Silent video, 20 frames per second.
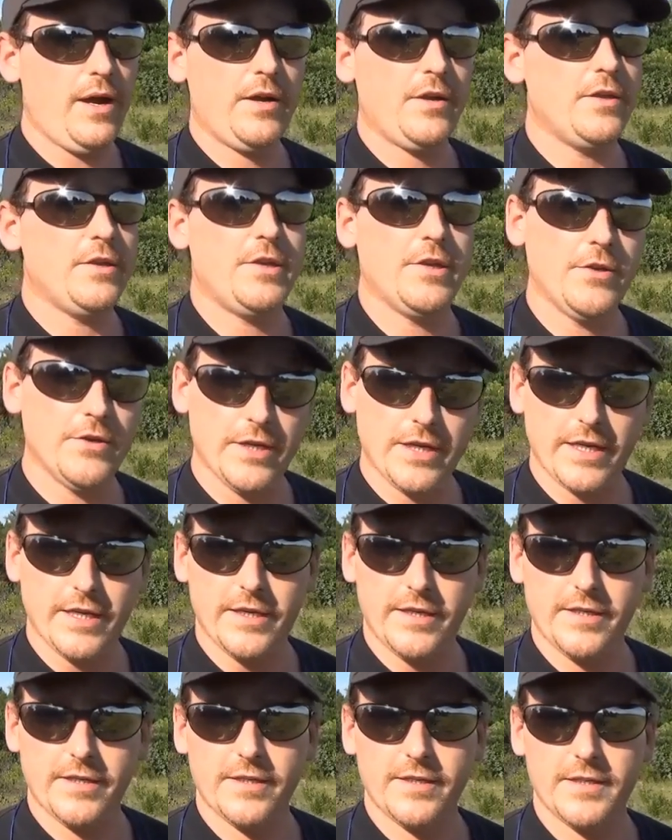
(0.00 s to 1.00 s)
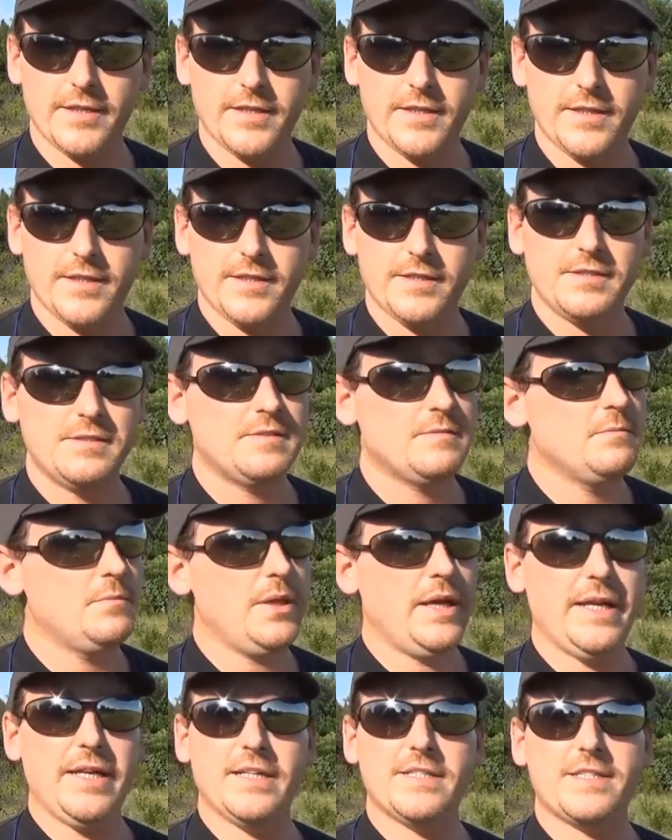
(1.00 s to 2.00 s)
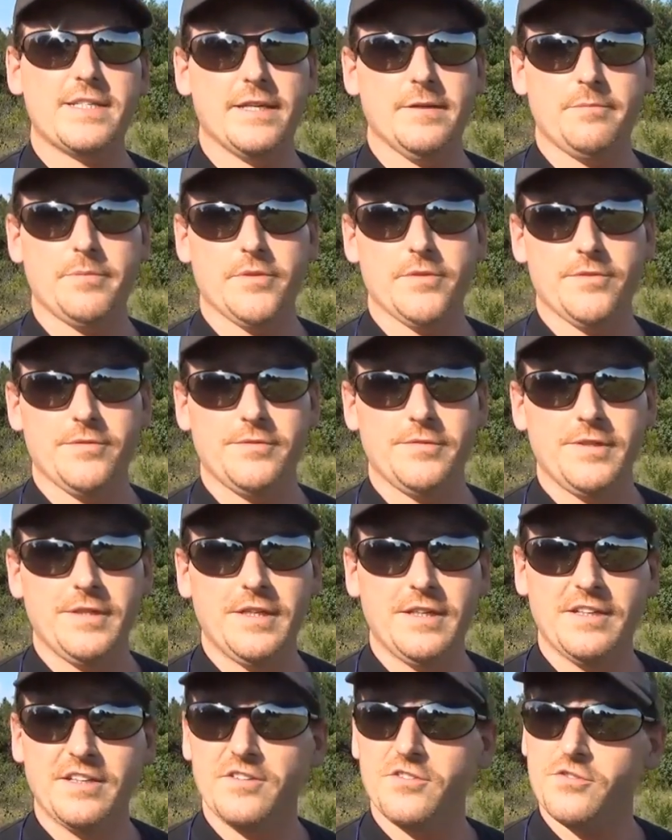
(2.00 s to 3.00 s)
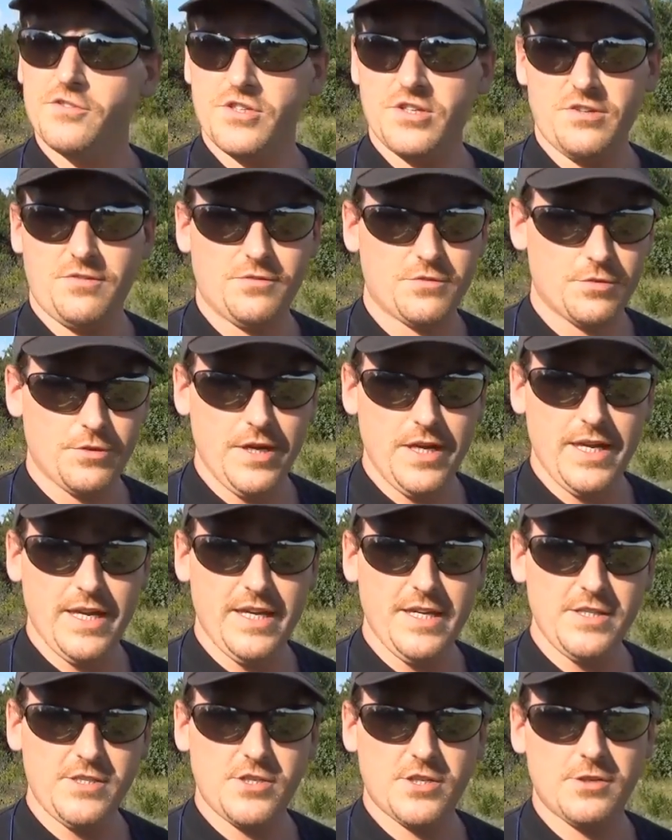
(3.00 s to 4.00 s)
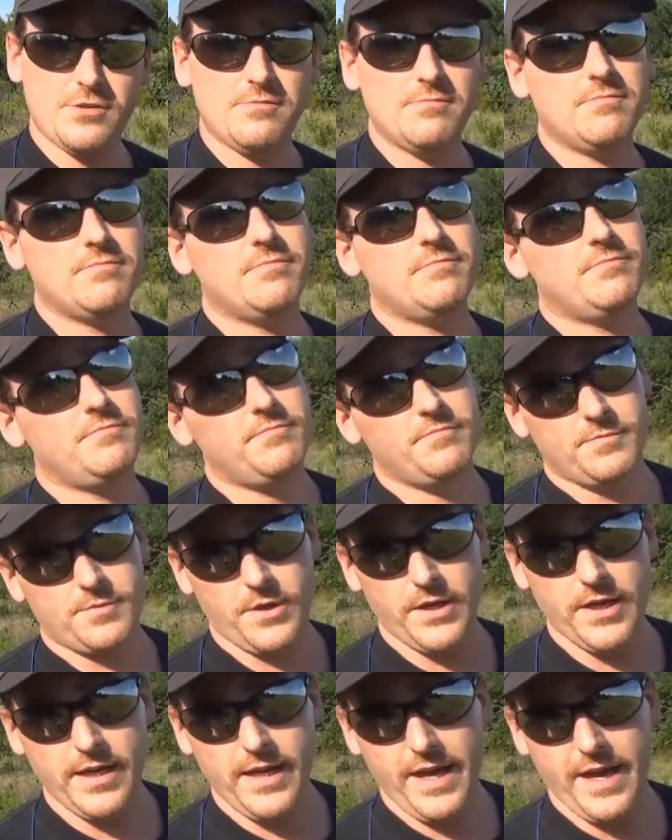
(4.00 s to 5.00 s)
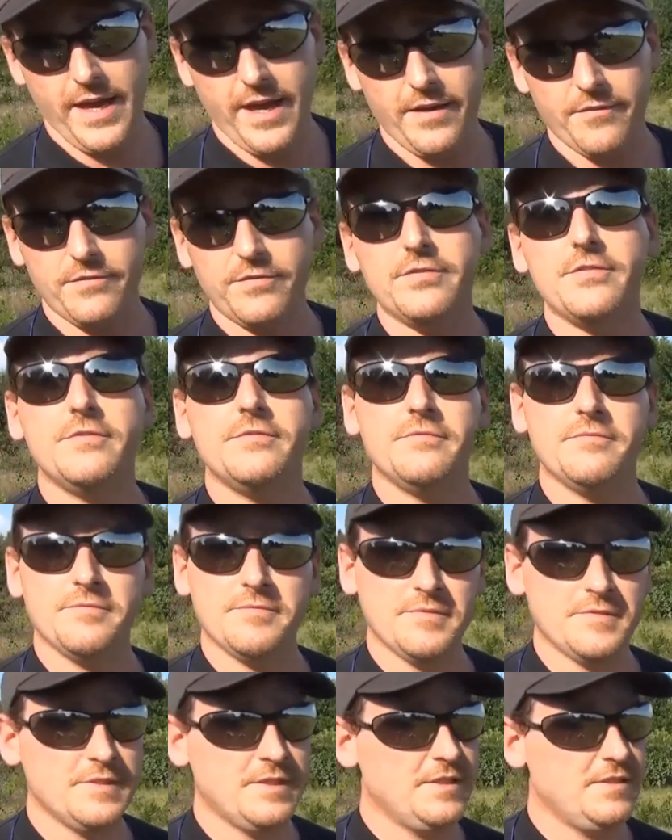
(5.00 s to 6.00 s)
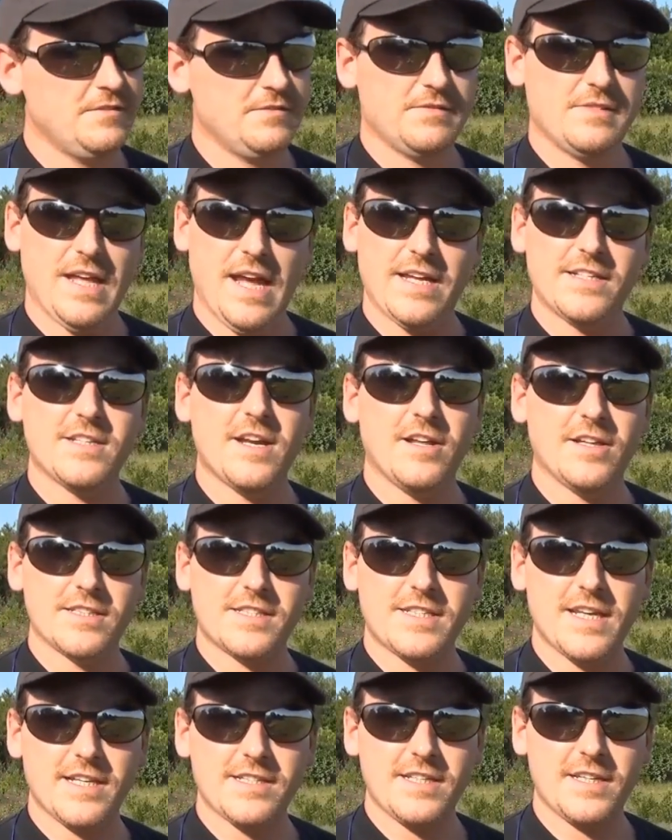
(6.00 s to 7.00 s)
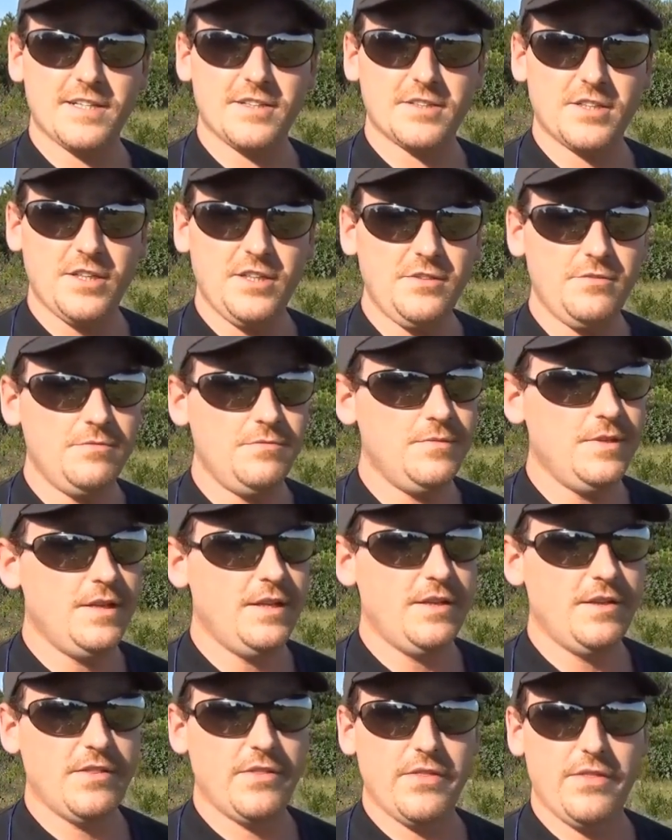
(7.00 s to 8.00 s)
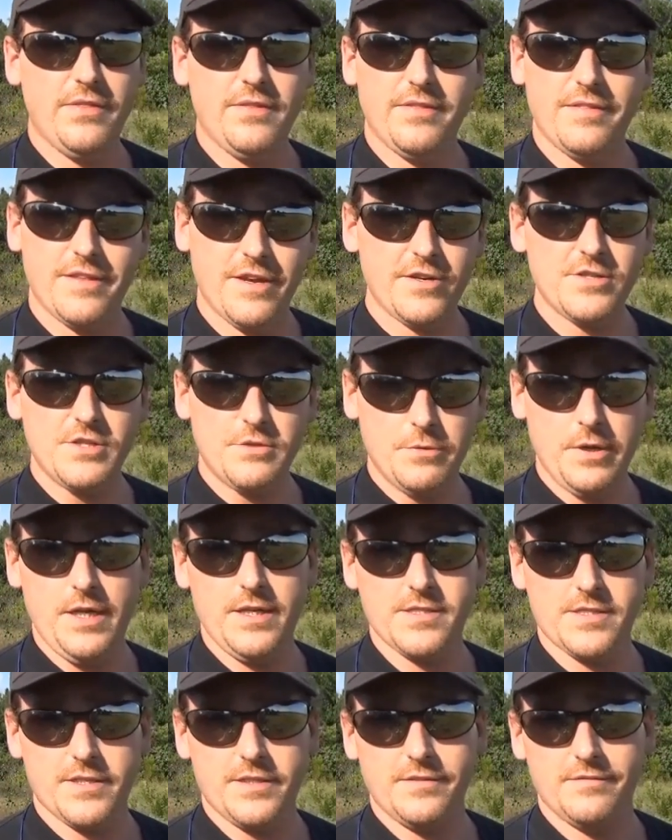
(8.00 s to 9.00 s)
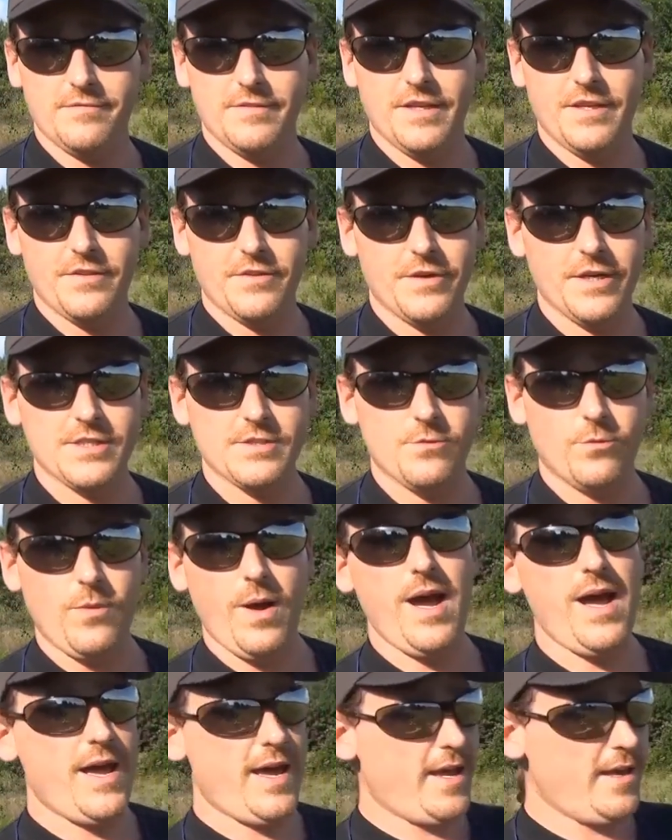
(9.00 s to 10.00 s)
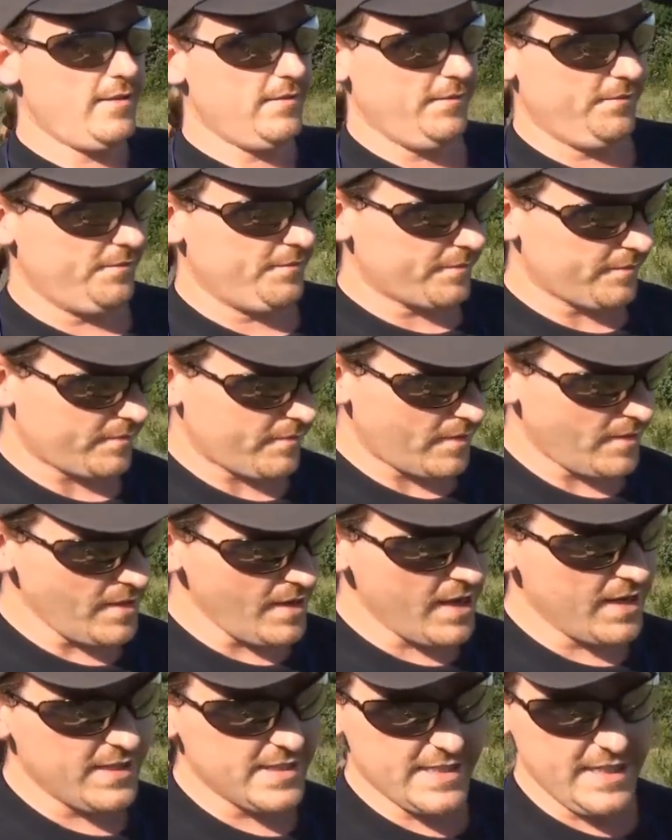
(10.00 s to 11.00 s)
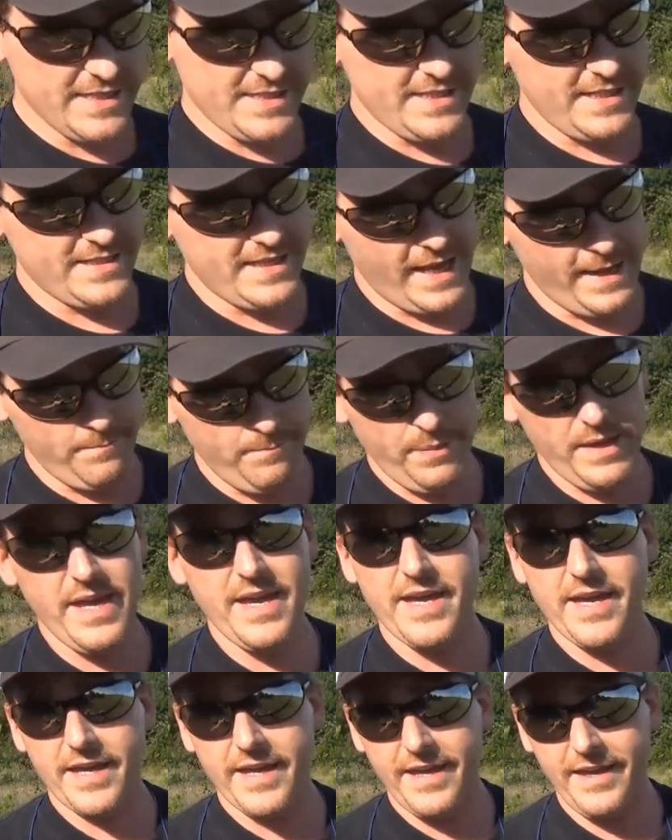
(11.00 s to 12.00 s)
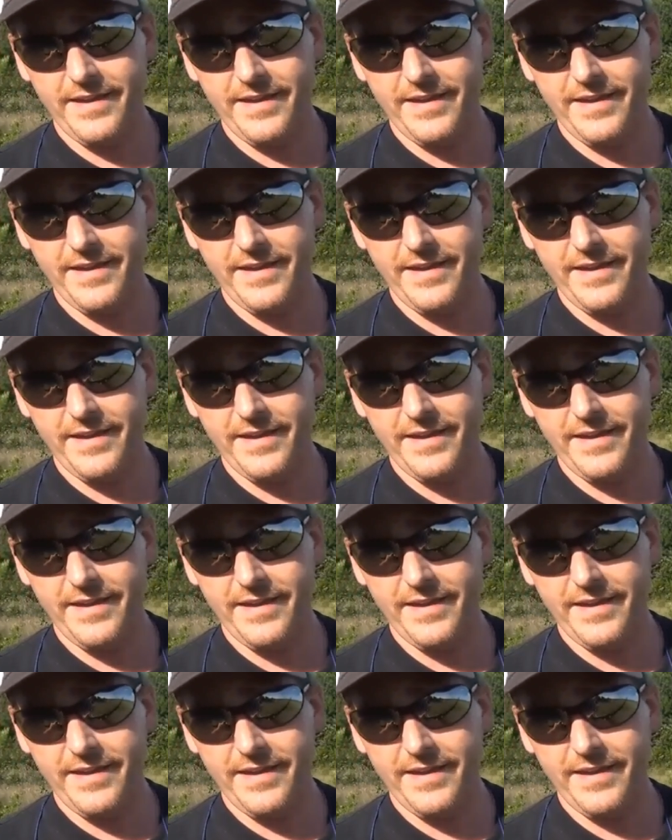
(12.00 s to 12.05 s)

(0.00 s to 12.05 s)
are you doing it? Plain and simple. 3 inch, 3.5. That's all it says it'll do. There's a reason. The reason why is this is a big,